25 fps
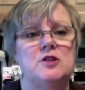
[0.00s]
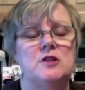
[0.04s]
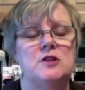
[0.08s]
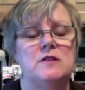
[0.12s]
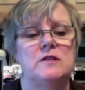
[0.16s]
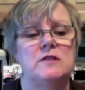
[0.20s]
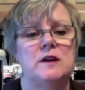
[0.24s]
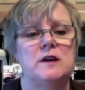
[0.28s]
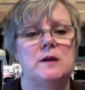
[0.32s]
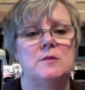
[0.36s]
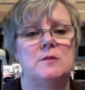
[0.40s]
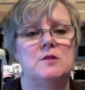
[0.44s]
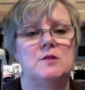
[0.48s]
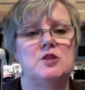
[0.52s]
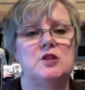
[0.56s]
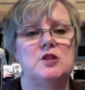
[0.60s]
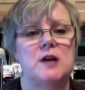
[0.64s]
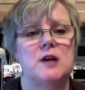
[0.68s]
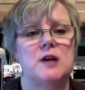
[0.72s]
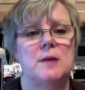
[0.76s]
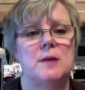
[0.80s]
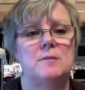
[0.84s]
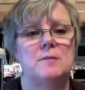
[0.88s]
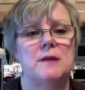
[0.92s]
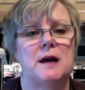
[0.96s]
the
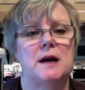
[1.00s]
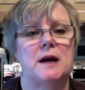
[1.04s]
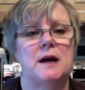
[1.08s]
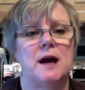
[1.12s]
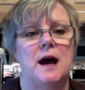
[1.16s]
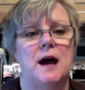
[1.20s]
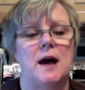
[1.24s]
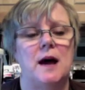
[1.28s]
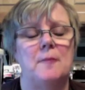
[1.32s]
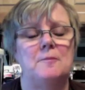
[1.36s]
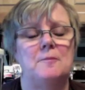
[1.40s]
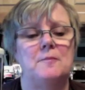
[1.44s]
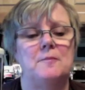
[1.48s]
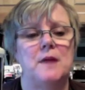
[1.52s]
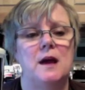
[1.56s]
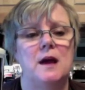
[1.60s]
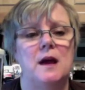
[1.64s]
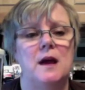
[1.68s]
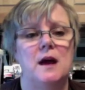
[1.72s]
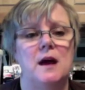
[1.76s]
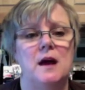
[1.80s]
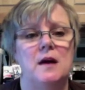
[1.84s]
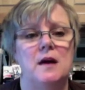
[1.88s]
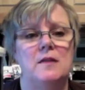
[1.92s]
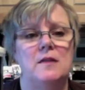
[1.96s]
vitaminshoppe.com,
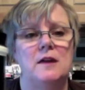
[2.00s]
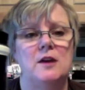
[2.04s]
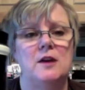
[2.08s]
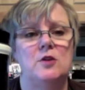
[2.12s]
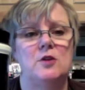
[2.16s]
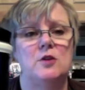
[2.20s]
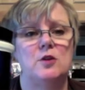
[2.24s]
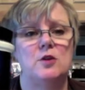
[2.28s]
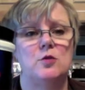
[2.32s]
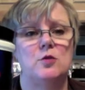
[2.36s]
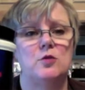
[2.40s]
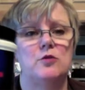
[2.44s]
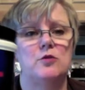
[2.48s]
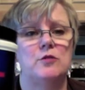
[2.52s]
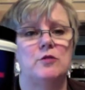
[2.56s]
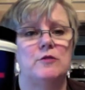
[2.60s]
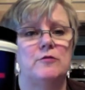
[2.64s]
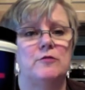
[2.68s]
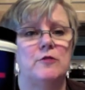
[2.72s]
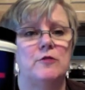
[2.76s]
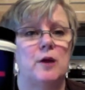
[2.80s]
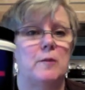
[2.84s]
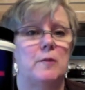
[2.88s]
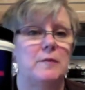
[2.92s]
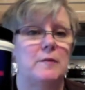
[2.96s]
that you can order it
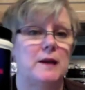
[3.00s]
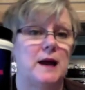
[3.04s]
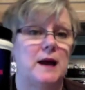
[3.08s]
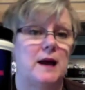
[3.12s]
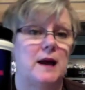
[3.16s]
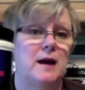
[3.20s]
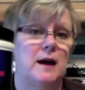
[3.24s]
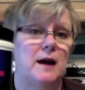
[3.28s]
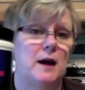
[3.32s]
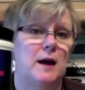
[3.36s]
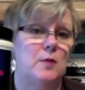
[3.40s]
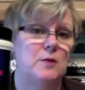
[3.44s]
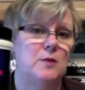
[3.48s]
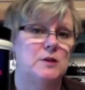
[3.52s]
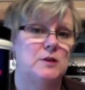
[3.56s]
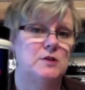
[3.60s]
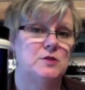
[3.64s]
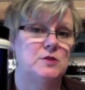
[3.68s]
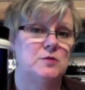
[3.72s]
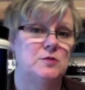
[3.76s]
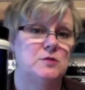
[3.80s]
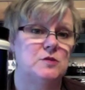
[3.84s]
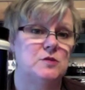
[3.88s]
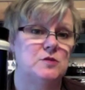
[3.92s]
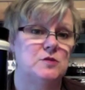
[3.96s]
from. But I, I went into
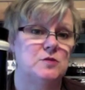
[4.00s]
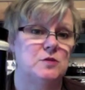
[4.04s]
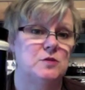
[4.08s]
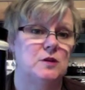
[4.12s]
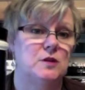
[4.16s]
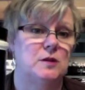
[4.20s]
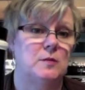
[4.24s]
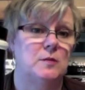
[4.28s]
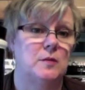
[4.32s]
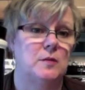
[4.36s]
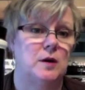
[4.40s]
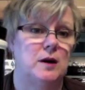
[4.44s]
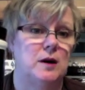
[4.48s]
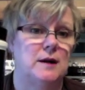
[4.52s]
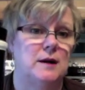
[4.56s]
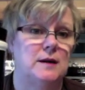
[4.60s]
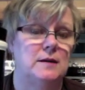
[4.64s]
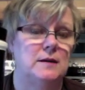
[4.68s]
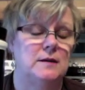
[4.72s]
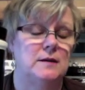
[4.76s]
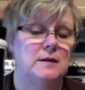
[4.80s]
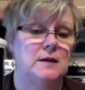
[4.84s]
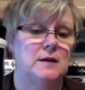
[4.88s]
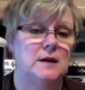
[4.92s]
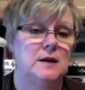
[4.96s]
a store and bought it.
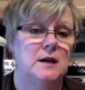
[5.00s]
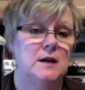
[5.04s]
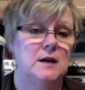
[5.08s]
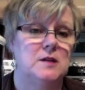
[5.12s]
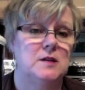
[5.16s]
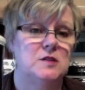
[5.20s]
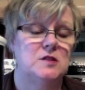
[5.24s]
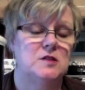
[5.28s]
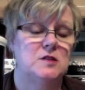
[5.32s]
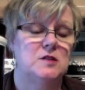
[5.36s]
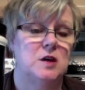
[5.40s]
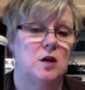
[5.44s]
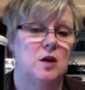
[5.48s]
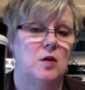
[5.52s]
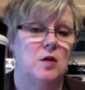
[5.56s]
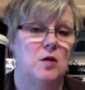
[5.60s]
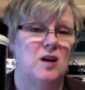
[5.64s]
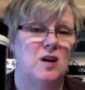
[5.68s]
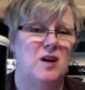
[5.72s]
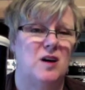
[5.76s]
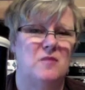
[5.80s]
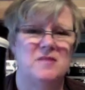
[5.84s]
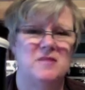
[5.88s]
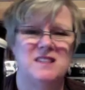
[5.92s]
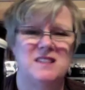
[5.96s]
So
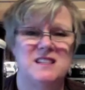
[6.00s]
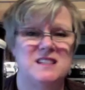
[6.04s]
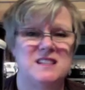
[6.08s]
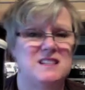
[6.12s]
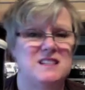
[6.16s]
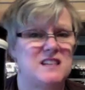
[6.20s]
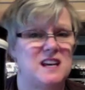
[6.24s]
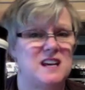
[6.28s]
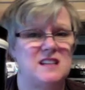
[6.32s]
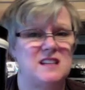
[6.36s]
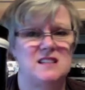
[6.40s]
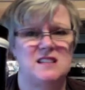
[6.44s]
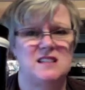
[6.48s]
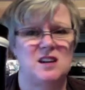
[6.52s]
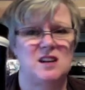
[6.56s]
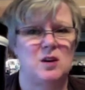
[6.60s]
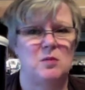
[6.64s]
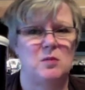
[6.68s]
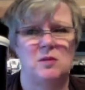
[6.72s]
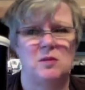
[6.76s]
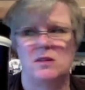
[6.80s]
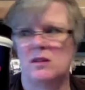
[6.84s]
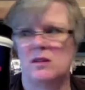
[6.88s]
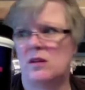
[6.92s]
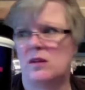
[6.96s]
um, this tastes
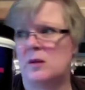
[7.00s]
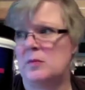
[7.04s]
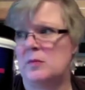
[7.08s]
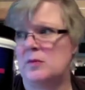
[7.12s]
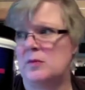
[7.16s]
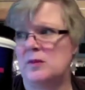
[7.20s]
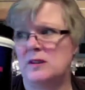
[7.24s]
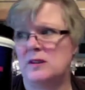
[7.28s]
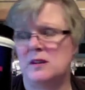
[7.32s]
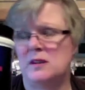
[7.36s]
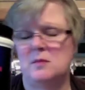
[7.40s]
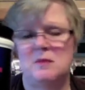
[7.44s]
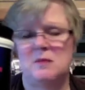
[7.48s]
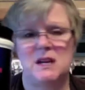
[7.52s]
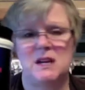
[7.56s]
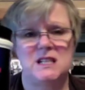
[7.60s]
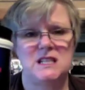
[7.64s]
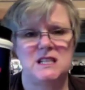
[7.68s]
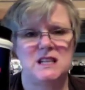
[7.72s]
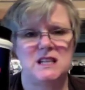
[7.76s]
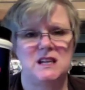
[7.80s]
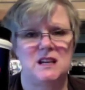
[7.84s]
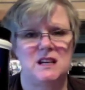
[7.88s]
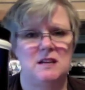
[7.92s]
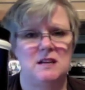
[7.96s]
terrible, though. I put it in my
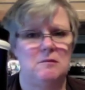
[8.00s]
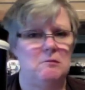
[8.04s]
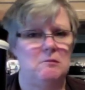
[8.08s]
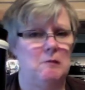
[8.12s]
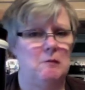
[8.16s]
tea.